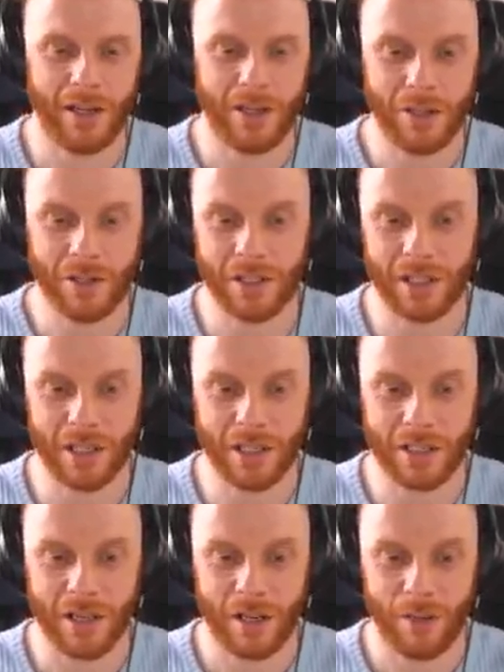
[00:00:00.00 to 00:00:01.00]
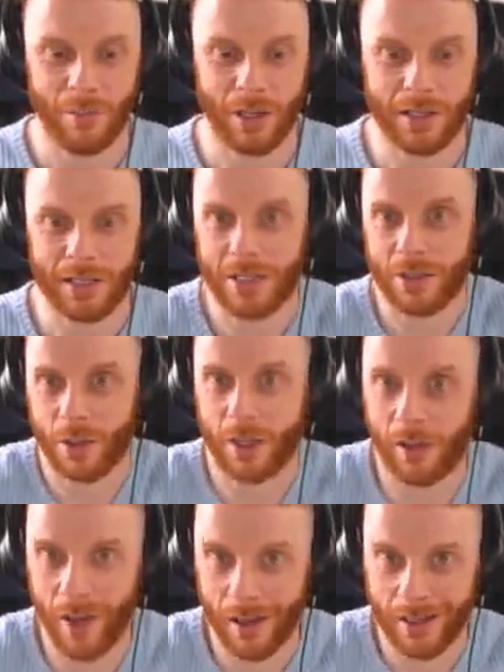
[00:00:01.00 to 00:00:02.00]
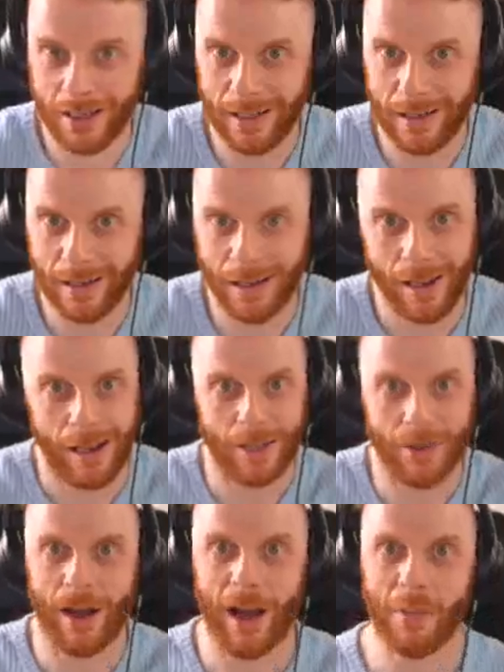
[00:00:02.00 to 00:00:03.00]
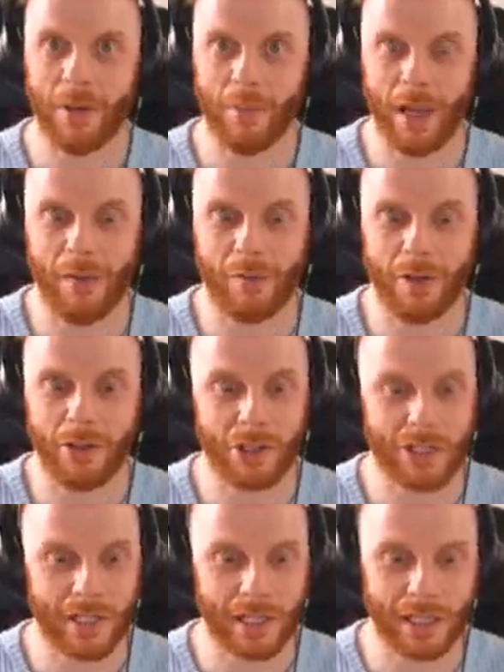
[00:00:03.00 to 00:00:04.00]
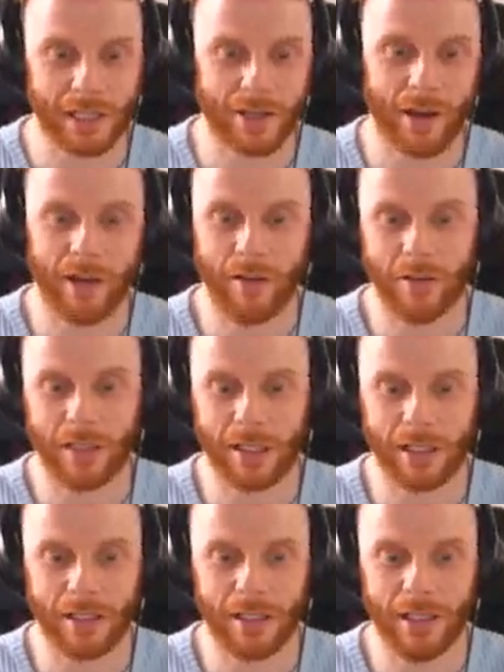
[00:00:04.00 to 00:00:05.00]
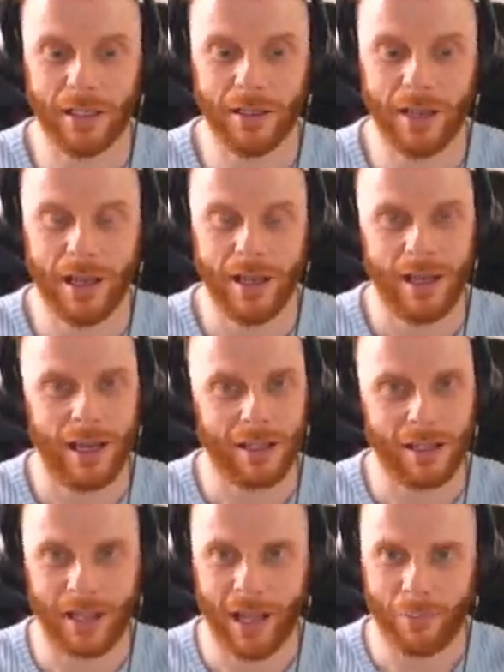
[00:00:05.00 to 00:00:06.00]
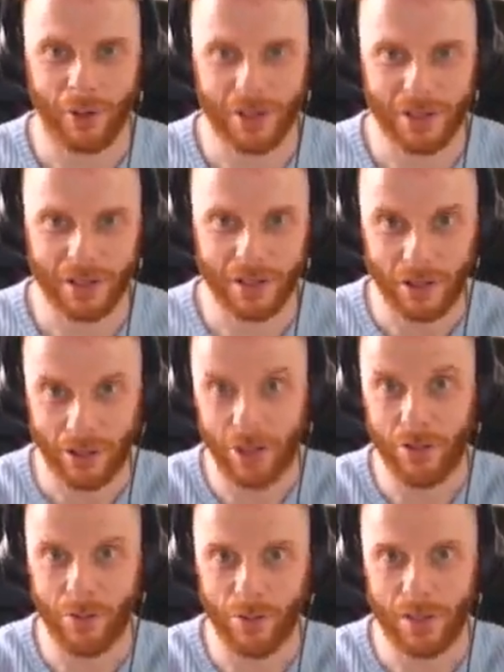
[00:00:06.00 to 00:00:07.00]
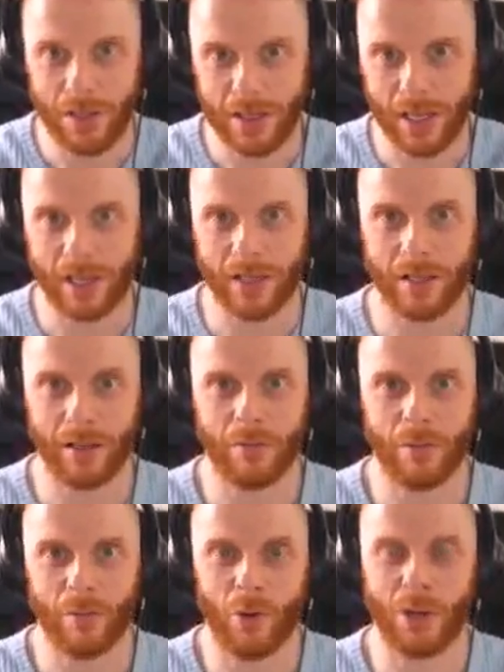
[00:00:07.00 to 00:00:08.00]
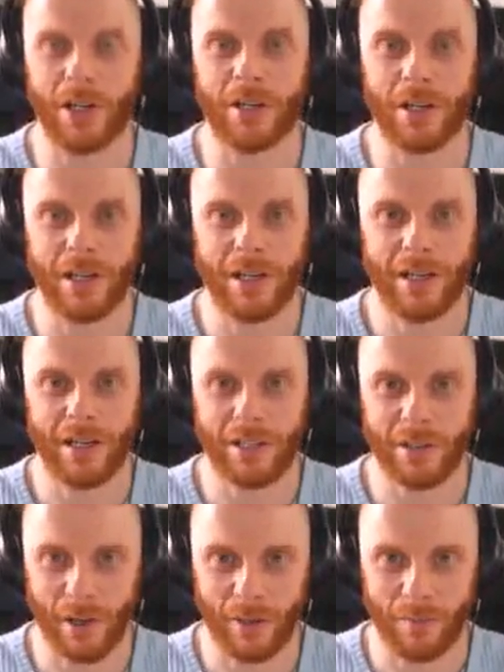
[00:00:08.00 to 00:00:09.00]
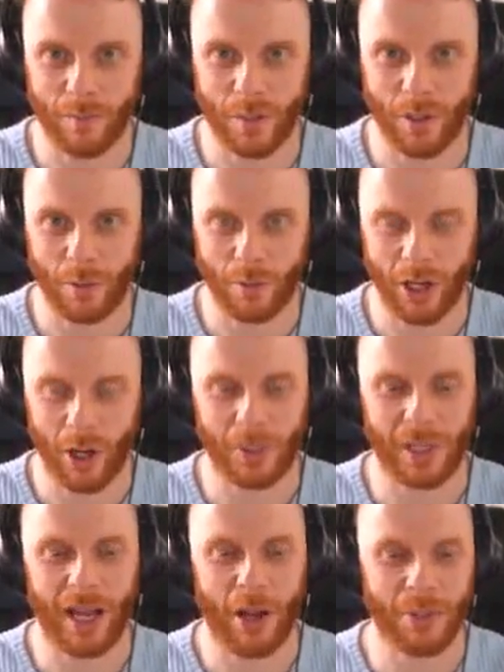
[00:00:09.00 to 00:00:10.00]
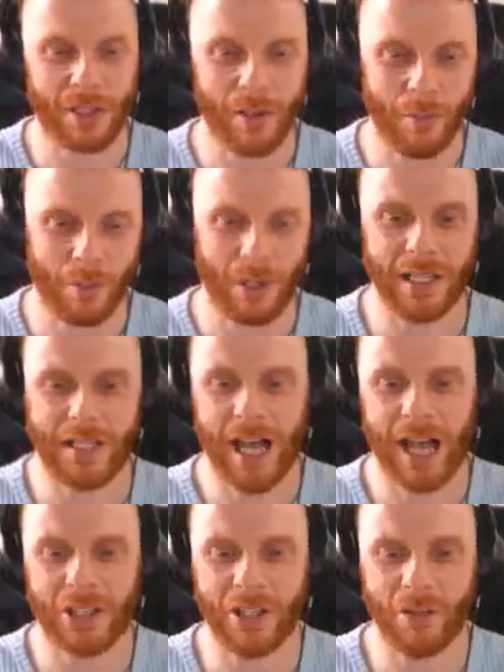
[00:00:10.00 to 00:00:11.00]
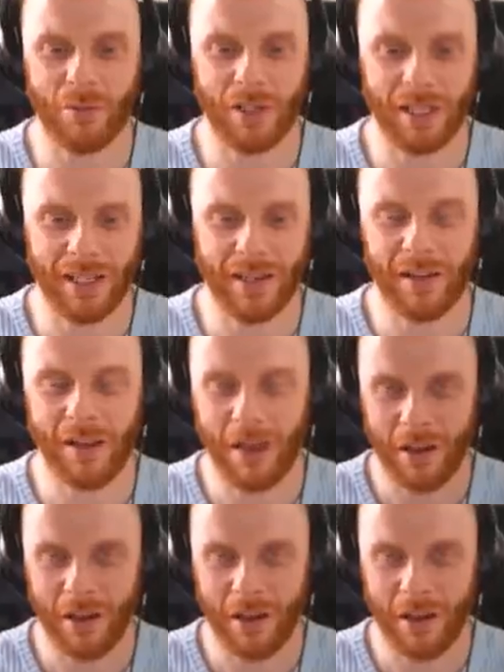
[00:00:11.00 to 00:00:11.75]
using this because that's all the client needed, and they're happy to pay for it just to get that tiny little thing that they needed. And then that person, you, is getting rewarded as well. So really hope that it helps. Put it into action when needed.